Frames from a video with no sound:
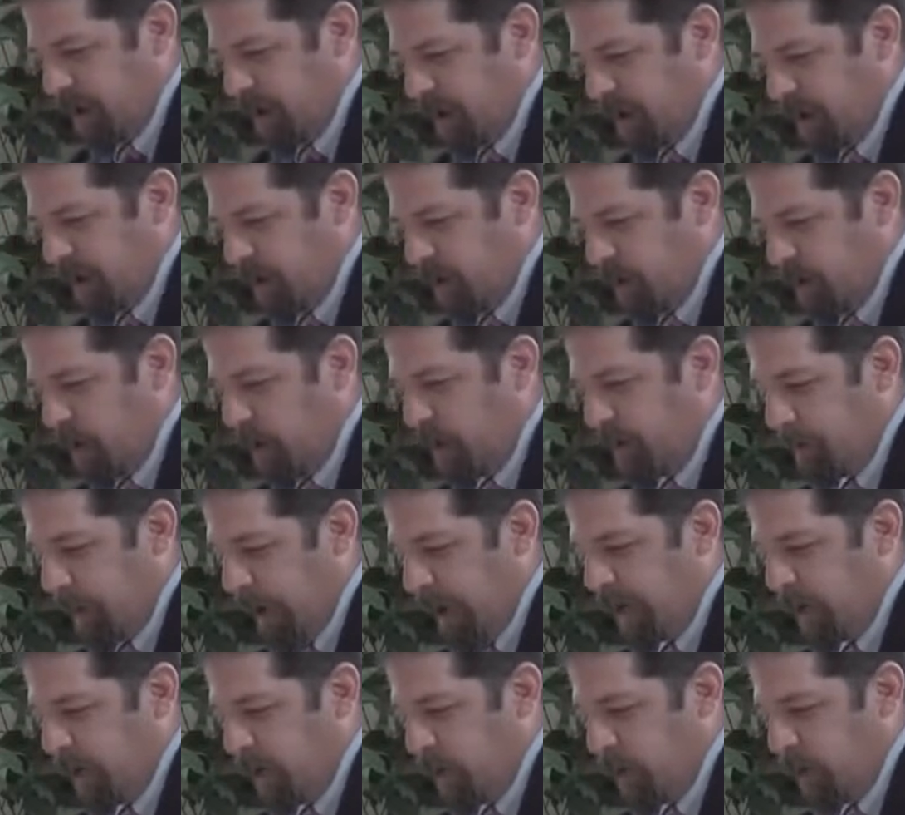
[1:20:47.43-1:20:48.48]
I want to
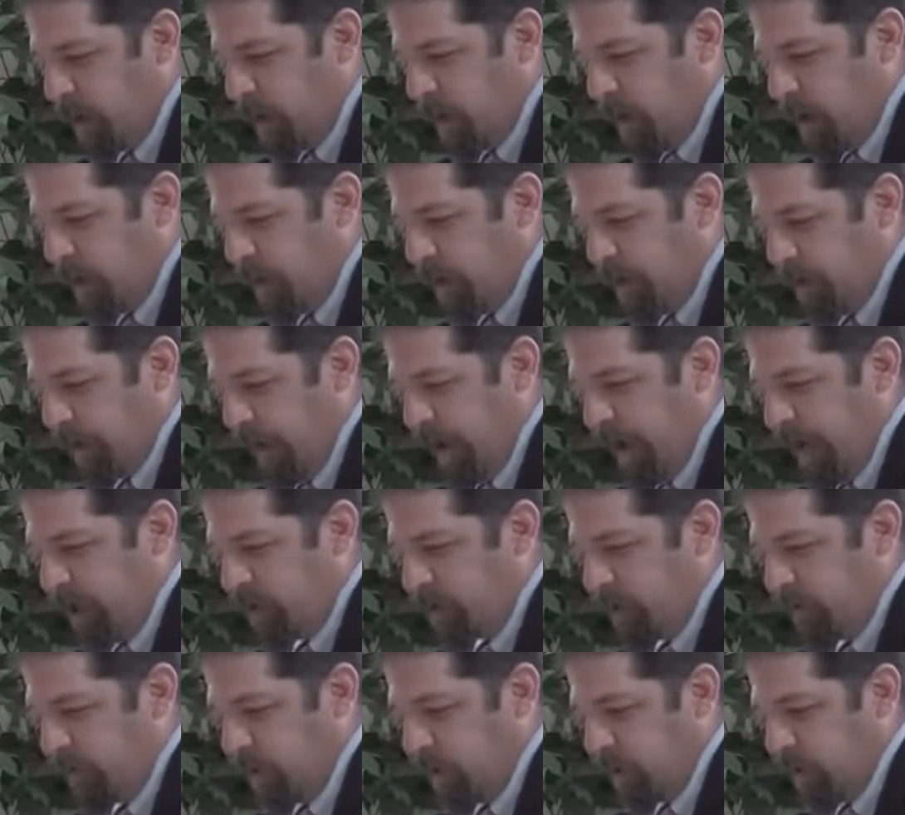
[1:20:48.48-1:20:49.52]
make here regarding the
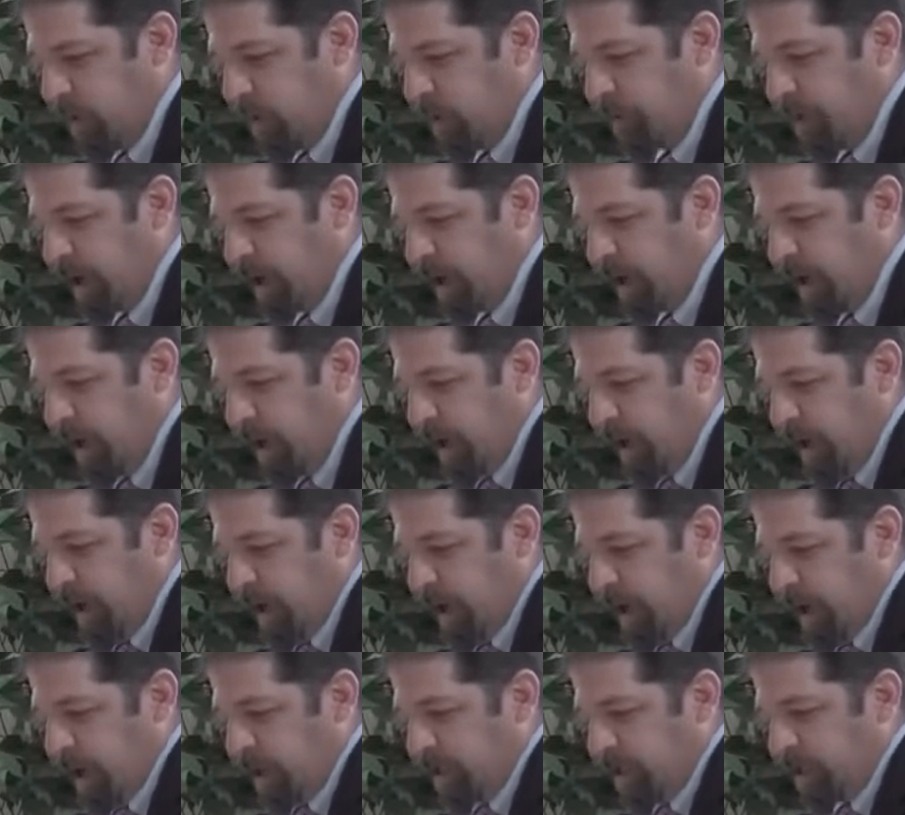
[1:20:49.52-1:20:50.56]
angel of the Lord, but it
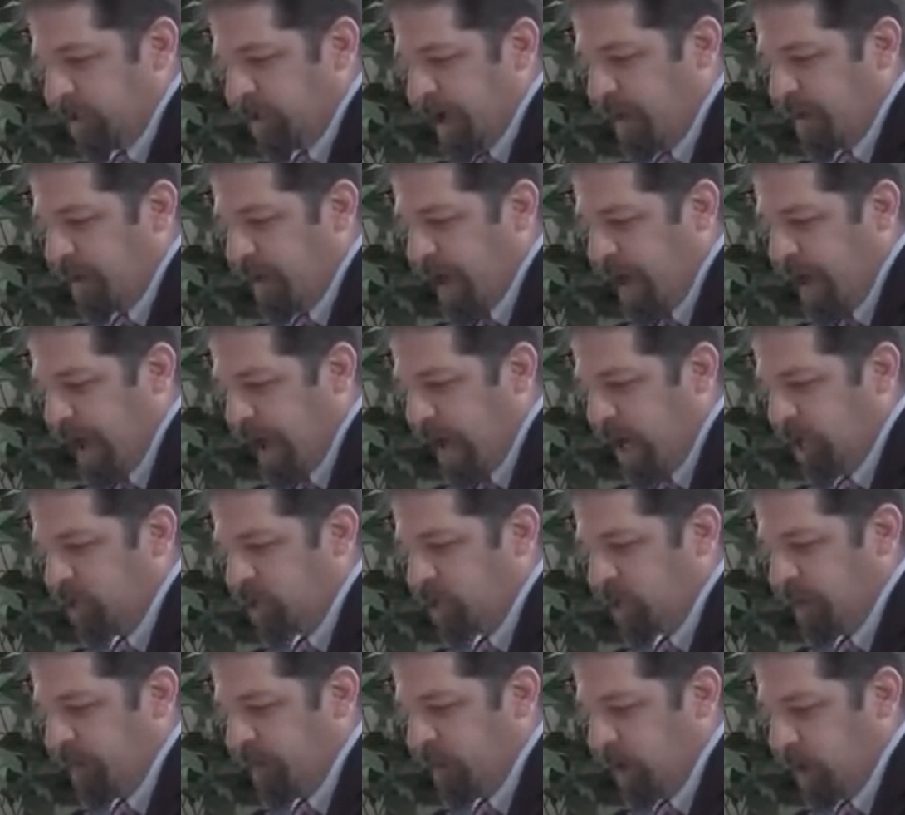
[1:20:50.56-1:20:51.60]
says, "Now the
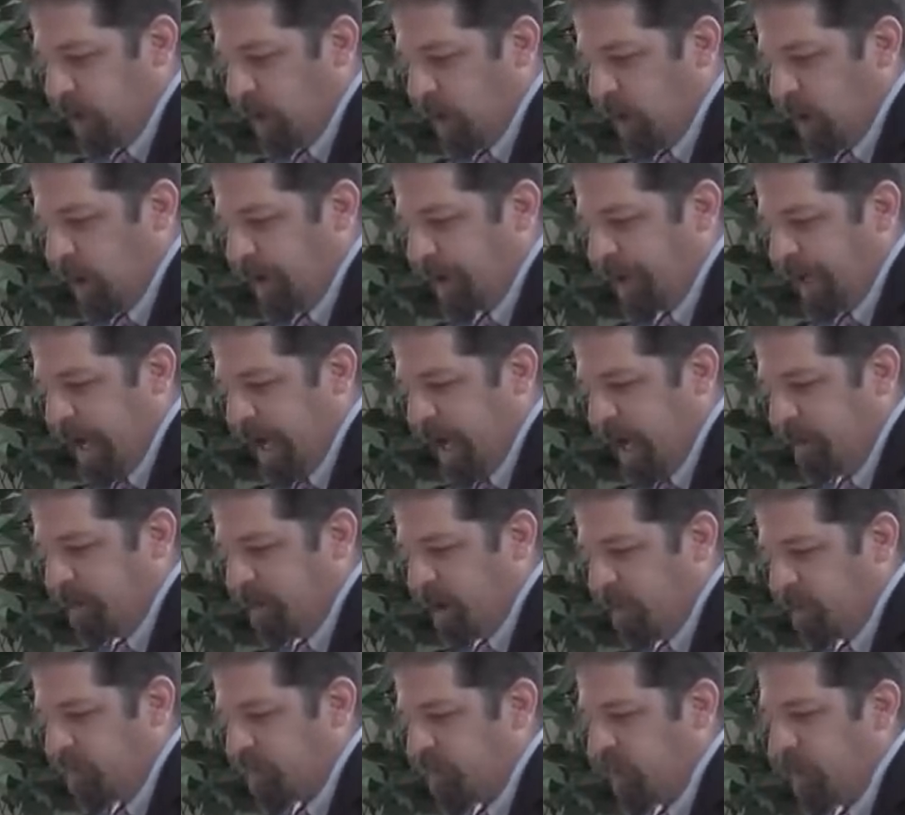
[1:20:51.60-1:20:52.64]
angel of the Lord came
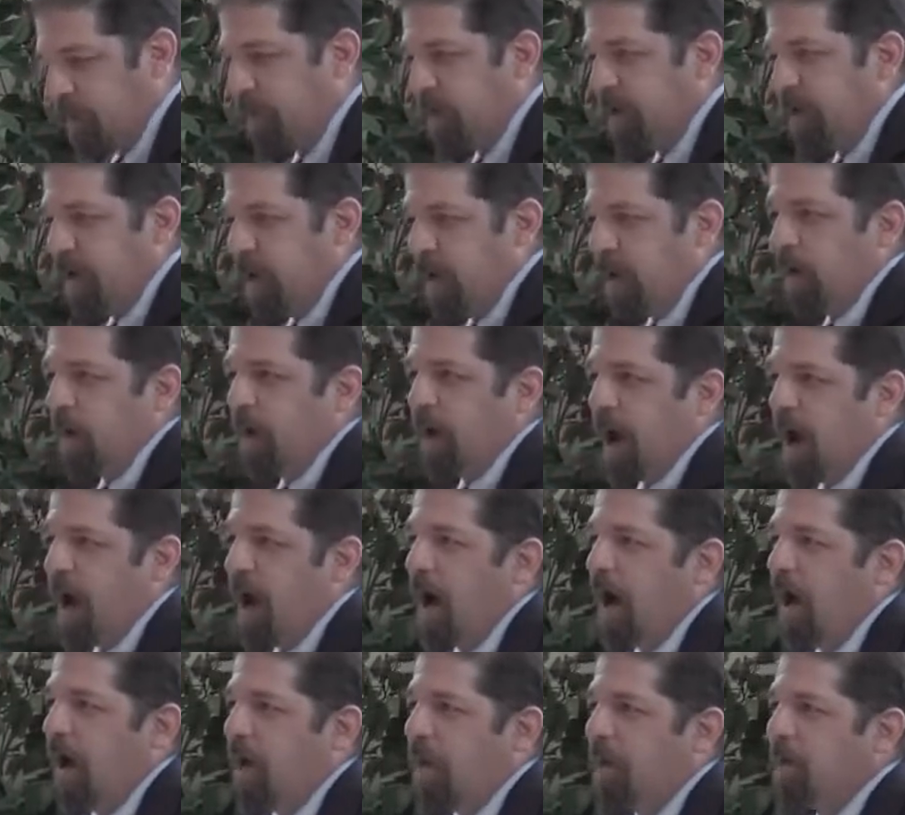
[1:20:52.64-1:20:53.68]
up from
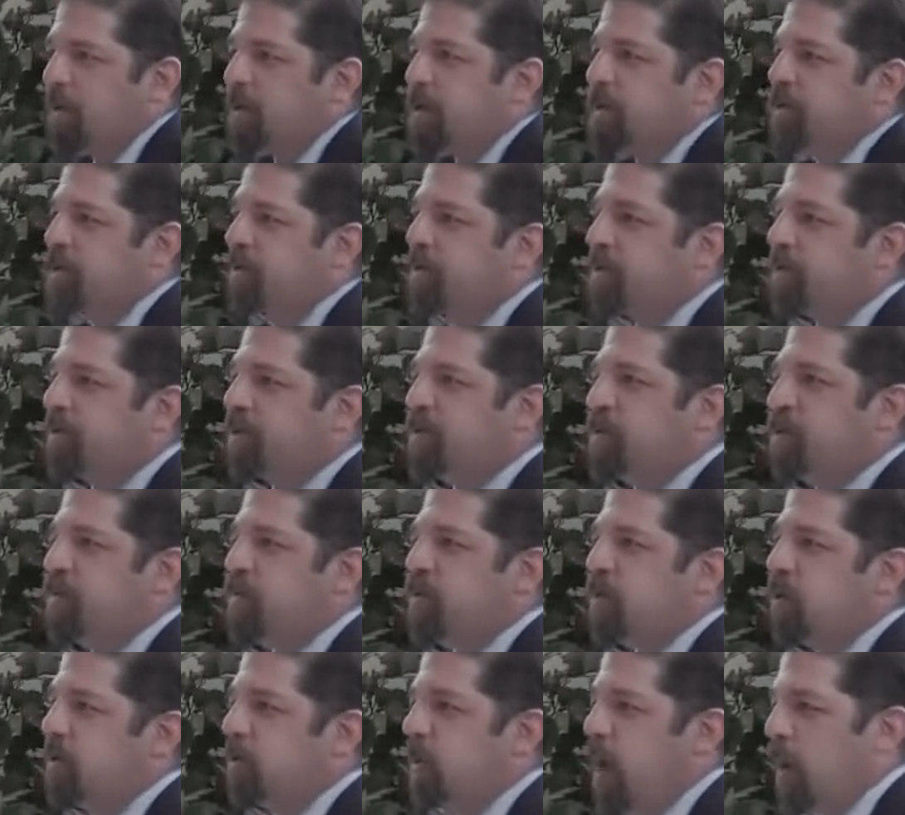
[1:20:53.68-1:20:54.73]
Gilgal
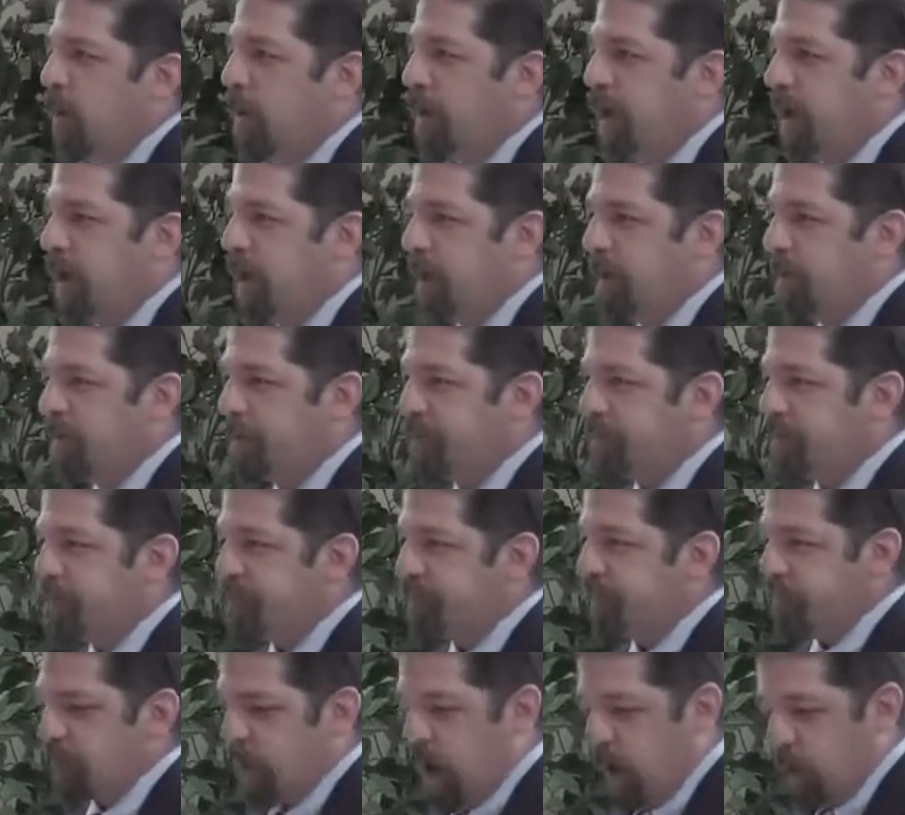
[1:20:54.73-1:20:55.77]
to Bochim."
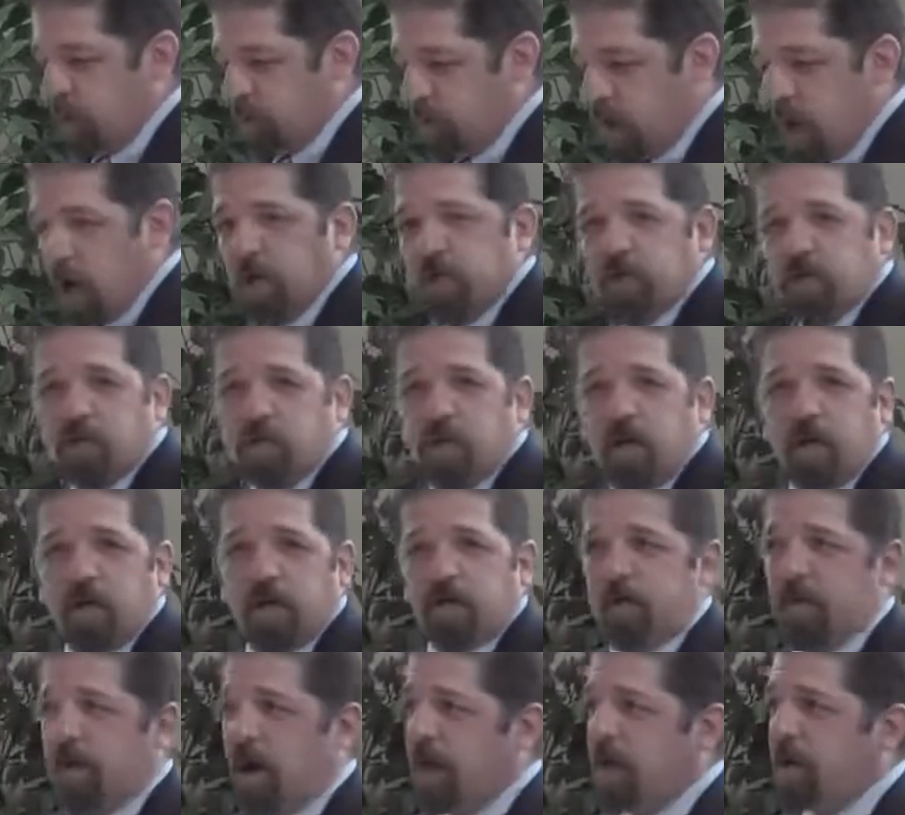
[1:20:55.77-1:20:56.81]
Oh, sorry,
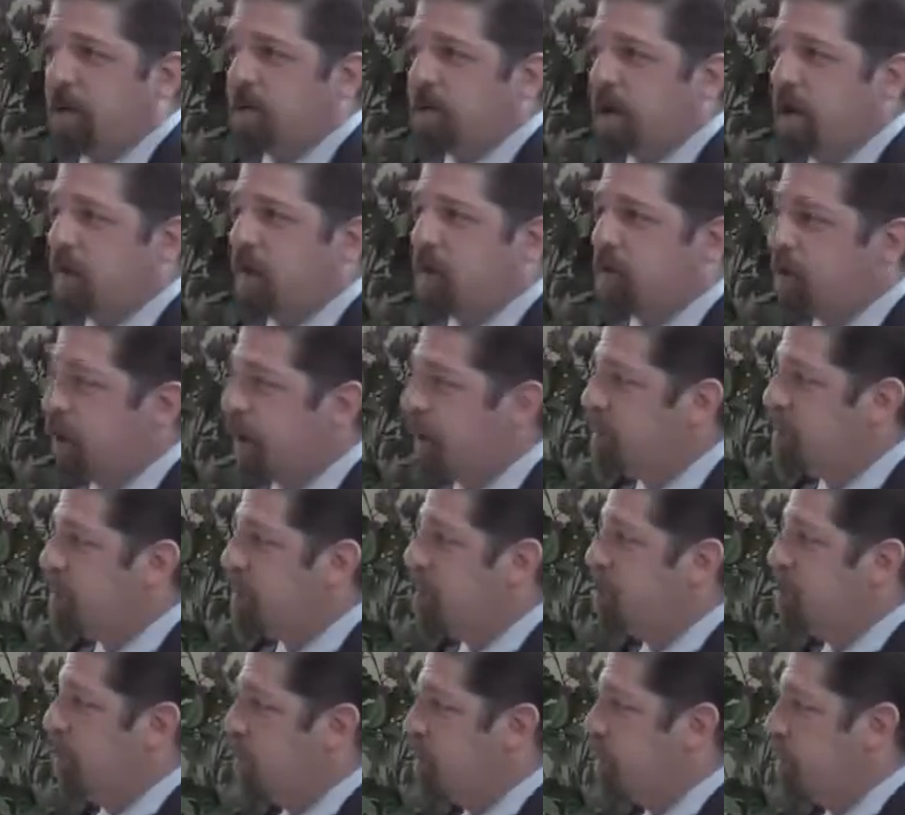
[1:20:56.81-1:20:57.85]
I didn't tell you the chapter,
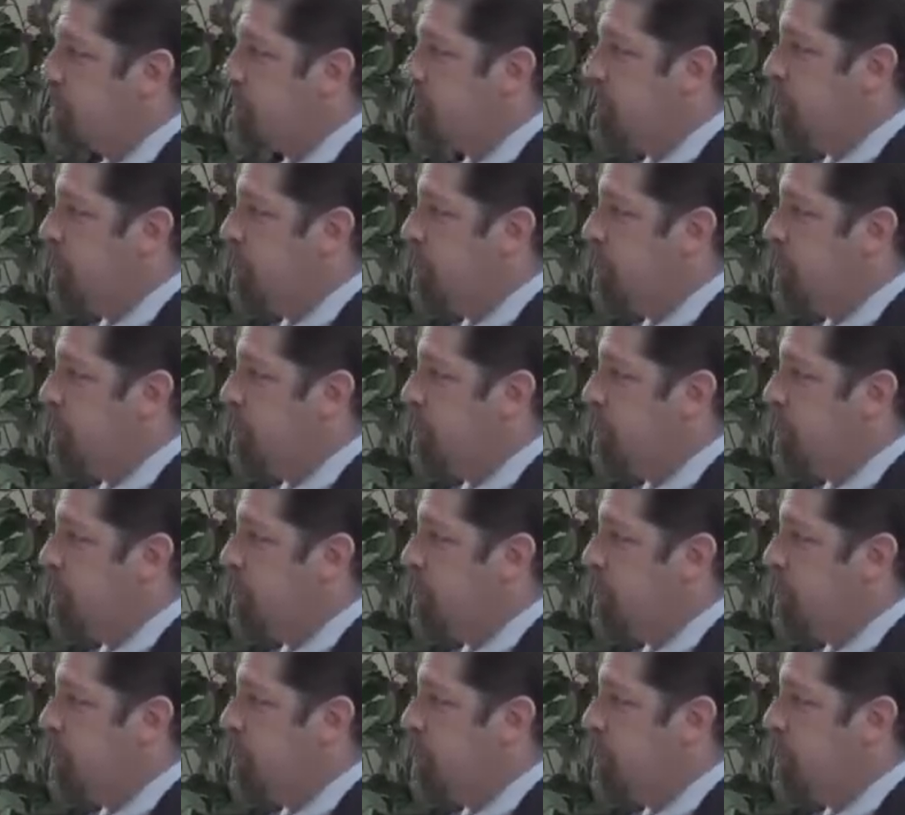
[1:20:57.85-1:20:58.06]
Judges